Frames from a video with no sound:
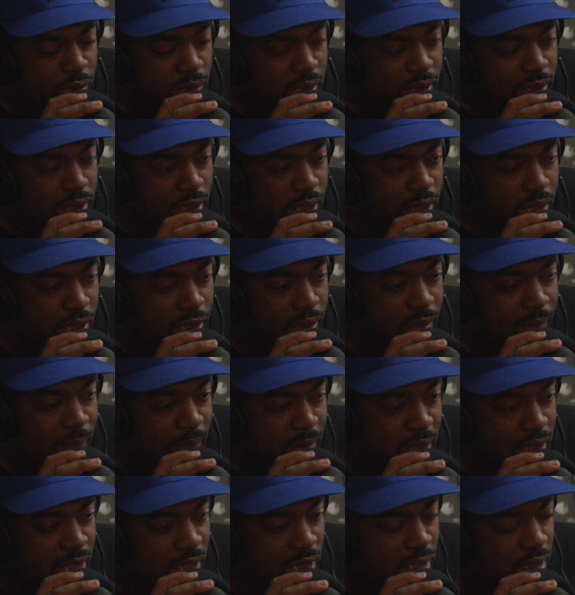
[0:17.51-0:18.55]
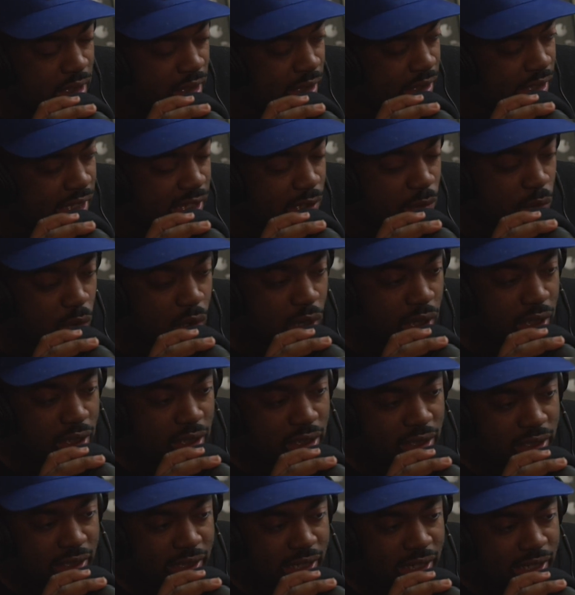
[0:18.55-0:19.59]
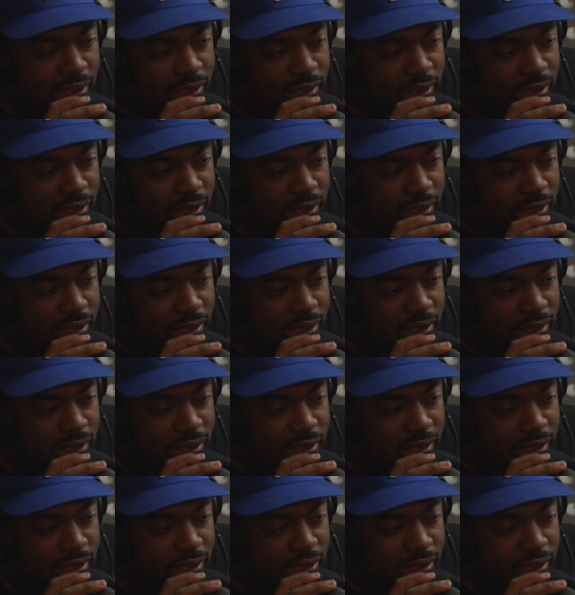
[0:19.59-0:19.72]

And the key word or the key